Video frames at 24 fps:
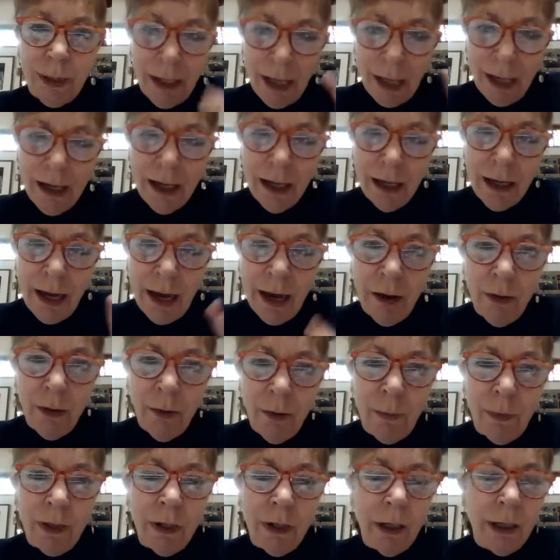getting
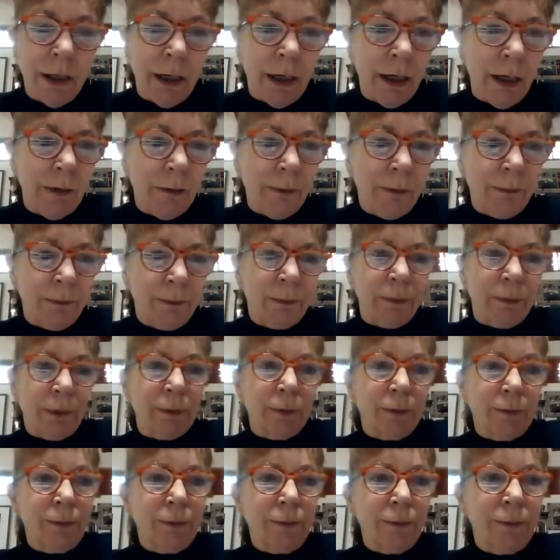accountability.
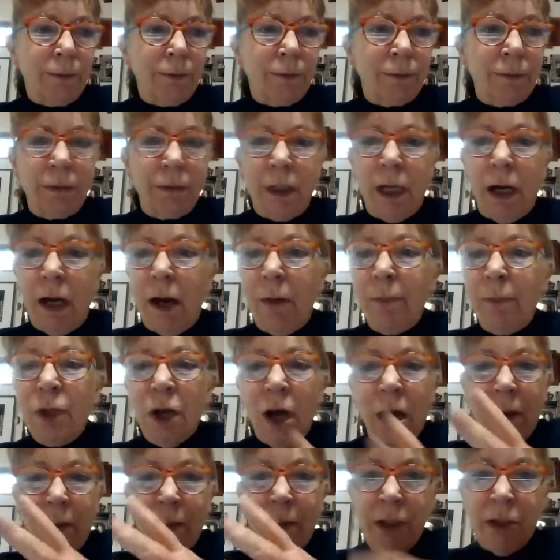
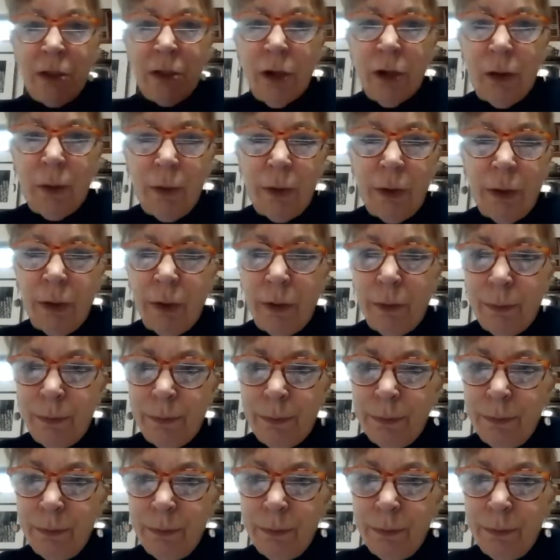Tom, let's start with you.